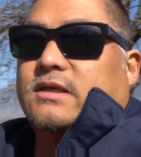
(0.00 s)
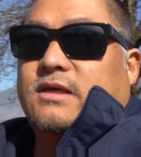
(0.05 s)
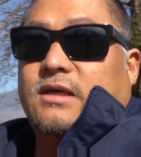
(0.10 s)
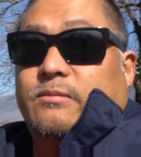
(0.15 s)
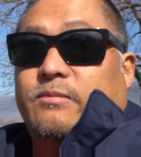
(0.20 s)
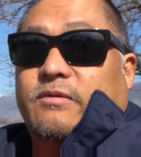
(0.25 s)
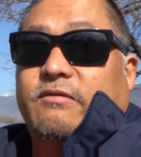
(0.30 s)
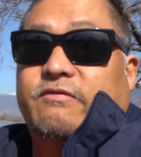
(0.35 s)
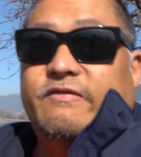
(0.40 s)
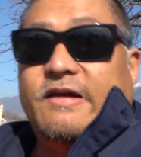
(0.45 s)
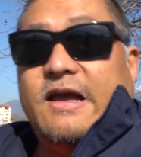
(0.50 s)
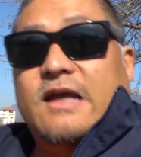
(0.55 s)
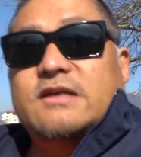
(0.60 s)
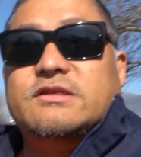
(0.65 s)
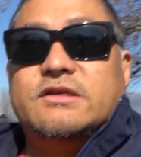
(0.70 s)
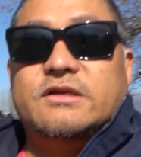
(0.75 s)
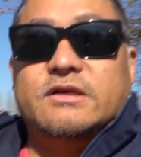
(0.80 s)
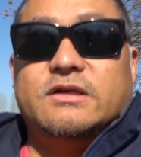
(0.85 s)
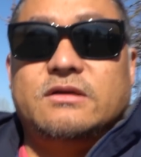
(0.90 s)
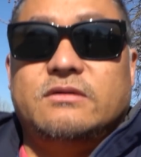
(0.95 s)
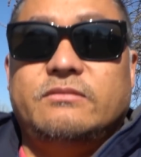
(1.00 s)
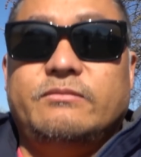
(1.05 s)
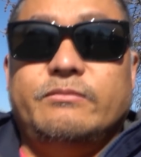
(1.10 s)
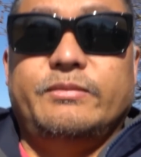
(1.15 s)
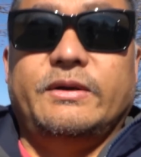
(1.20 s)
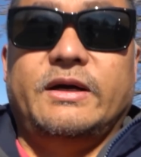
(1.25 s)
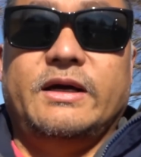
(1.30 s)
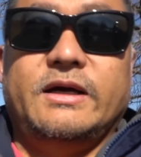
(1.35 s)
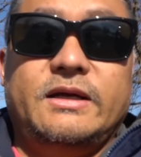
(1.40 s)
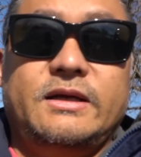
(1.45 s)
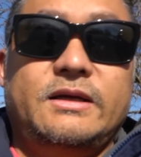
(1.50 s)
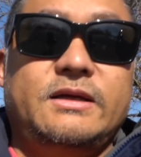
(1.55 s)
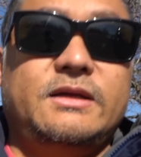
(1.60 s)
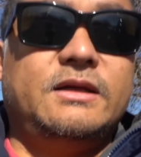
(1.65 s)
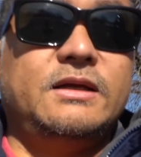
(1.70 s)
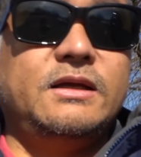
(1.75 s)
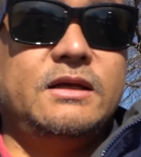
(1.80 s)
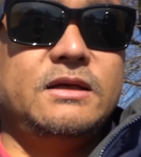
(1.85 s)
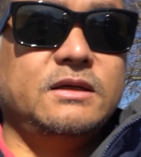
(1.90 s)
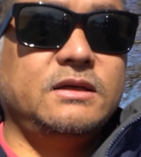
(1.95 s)
can be faster, but
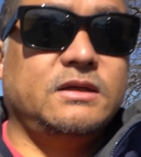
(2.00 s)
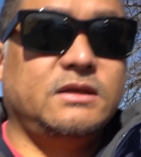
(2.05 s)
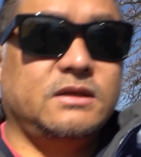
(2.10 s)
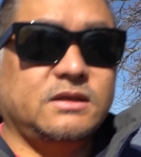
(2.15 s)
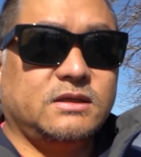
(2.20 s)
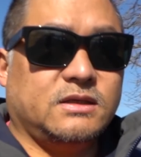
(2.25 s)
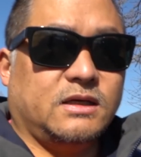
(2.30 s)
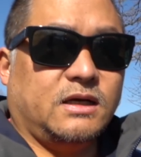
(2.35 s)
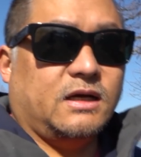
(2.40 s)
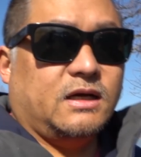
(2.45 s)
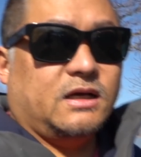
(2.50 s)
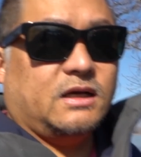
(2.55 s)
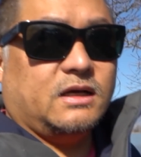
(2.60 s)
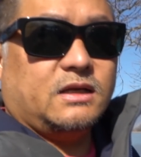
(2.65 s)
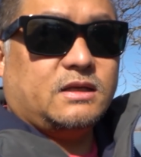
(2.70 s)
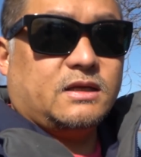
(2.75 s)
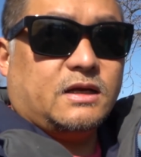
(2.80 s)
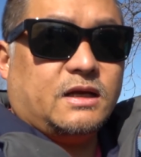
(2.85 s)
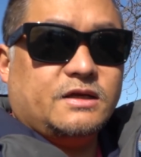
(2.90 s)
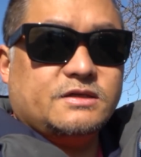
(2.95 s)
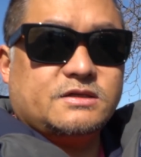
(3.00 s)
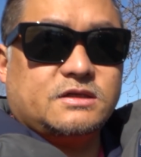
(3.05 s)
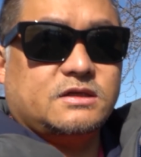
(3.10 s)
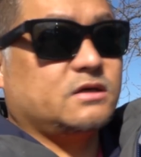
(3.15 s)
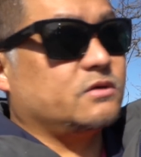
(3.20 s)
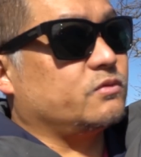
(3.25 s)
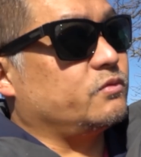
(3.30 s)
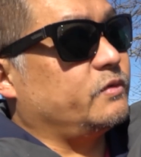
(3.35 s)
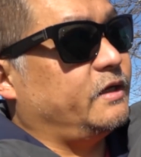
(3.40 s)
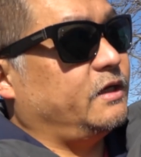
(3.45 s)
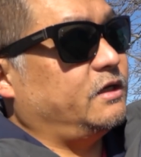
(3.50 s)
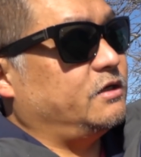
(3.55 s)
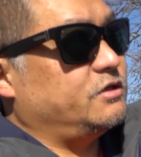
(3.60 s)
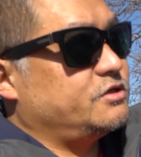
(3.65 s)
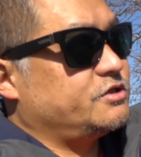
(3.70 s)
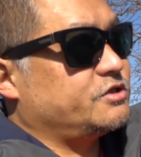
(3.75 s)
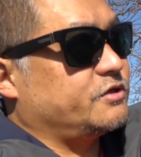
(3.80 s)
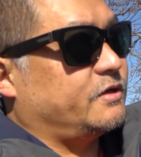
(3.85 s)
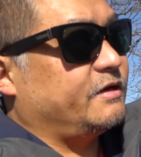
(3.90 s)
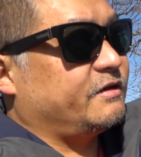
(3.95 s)
not as good a
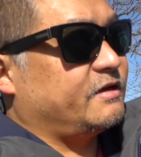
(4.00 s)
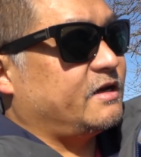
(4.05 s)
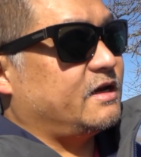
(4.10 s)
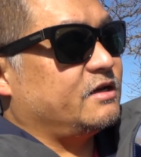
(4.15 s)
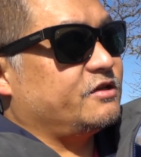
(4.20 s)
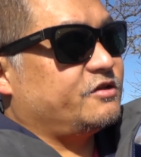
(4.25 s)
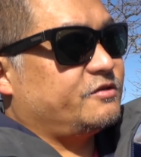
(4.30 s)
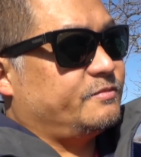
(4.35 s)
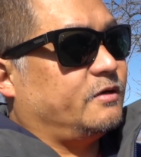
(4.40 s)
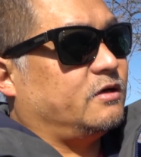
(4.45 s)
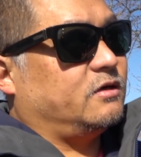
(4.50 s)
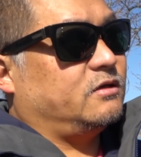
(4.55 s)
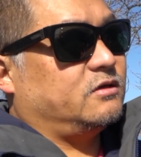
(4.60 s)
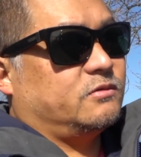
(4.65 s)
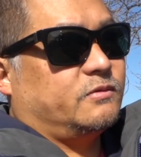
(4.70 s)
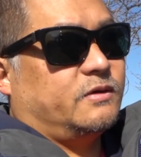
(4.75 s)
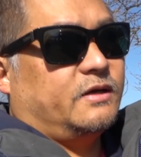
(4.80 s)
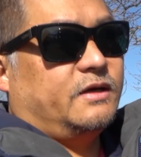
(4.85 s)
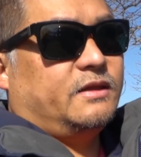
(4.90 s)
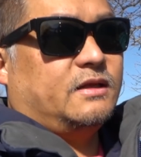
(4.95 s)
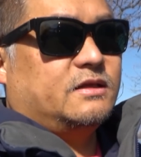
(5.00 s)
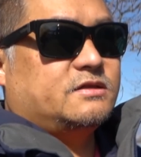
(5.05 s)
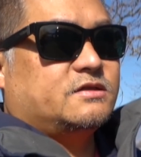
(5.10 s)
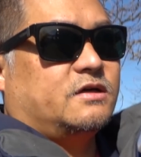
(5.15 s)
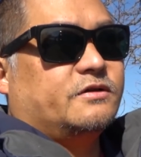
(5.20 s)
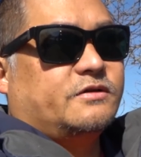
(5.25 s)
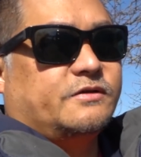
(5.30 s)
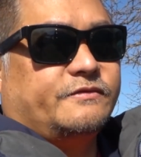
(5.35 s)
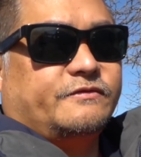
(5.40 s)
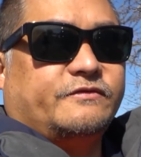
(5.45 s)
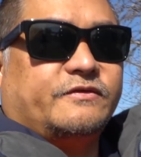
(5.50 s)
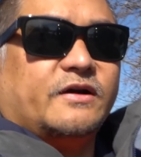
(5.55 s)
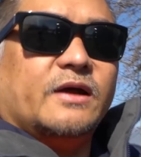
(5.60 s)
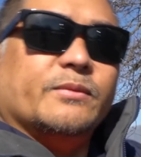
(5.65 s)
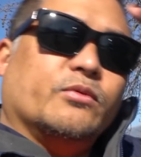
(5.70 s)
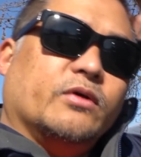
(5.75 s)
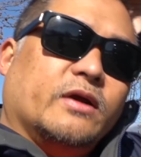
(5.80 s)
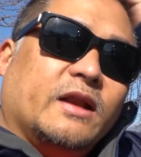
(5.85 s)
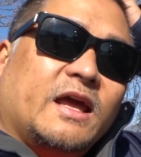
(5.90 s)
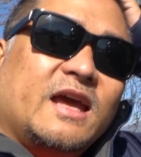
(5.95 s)
range. So I got a smaller one that's also
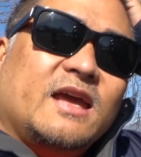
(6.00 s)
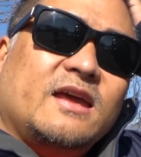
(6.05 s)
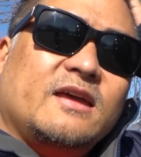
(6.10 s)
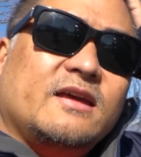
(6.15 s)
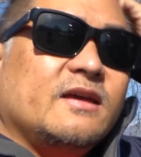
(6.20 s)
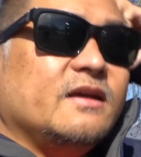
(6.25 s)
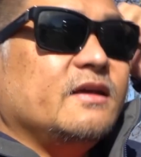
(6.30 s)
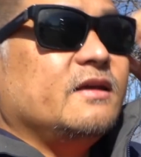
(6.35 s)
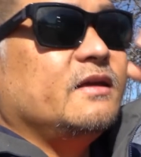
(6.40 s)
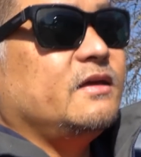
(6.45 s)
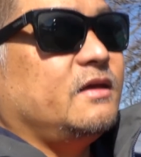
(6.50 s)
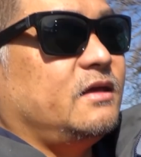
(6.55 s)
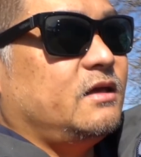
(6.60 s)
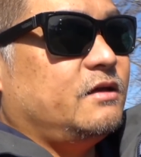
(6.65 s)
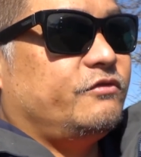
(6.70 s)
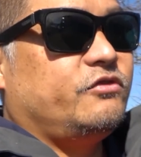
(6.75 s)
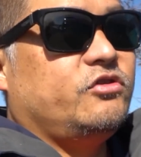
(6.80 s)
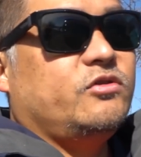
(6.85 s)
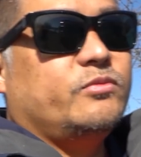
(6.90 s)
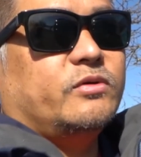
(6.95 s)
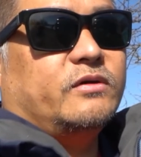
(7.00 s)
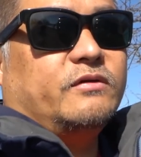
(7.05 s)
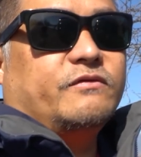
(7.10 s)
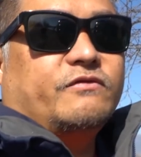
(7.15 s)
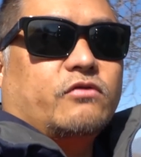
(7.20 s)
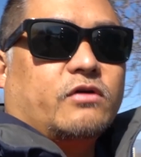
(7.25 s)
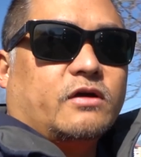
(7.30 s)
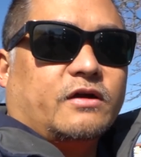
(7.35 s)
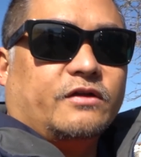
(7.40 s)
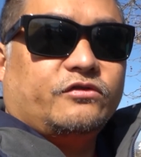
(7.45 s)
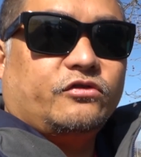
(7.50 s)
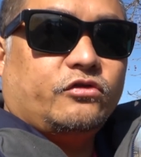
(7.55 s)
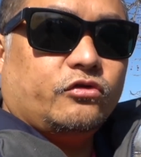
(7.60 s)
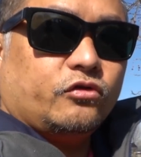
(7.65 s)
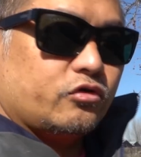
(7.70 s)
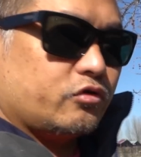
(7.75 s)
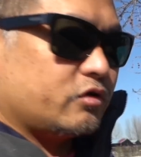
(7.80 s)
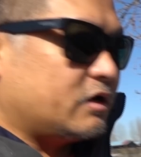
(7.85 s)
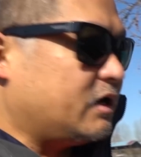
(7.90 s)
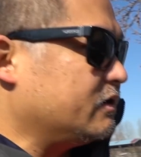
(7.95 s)
5.8 if 2.4 gets too
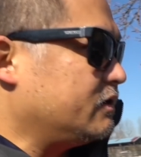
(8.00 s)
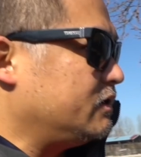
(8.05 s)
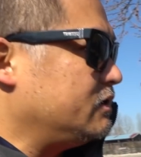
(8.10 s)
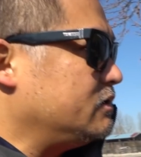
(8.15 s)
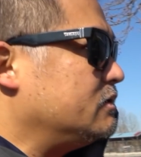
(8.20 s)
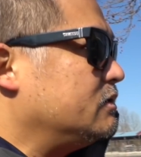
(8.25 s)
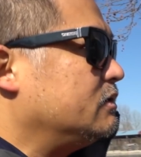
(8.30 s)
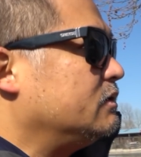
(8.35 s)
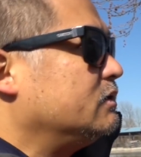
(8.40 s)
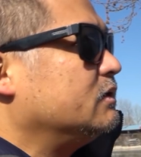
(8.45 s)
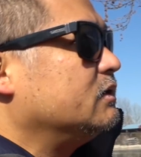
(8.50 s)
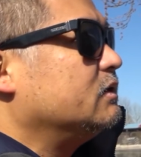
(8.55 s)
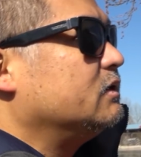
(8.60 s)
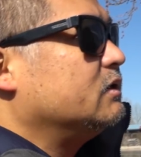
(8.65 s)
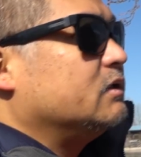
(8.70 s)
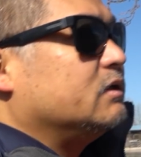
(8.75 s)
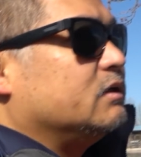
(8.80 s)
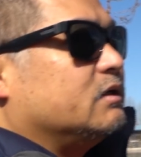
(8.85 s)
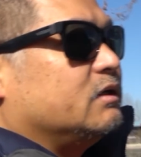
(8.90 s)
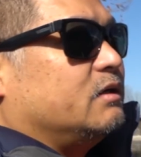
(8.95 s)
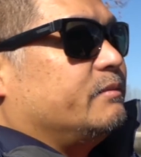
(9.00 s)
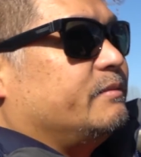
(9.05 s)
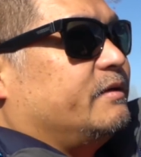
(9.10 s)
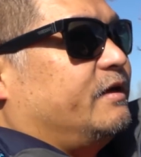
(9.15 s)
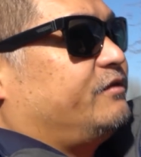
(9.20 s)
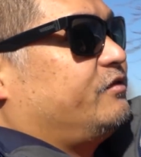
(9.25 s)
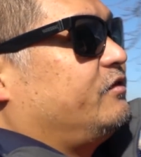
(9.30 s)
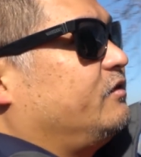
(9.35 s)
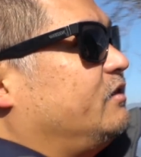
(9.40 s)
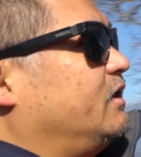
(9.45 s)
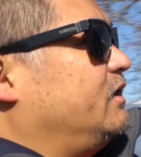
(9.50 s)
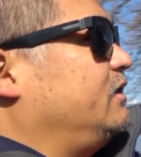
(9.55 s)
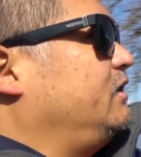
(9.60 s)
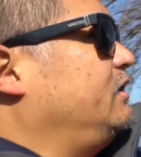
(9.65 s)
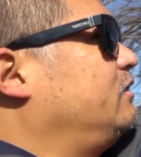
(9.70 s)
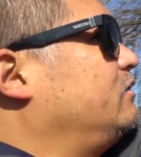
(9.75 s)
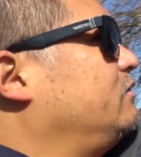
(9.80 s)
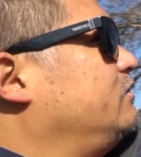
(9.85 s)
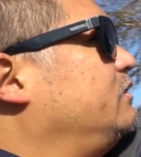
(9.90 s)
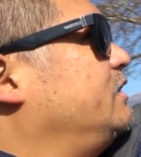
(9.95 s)
crowded. And basically that
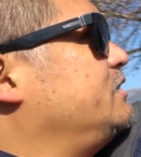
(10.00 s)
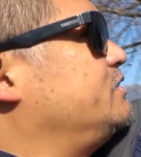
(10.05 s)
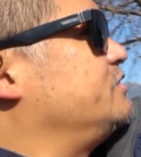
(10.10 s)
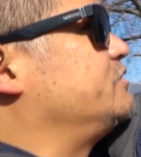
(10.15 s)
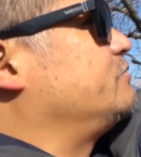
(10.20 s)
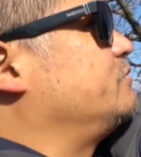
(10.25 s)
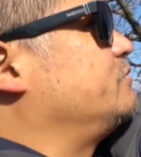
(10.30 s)
Ethernet just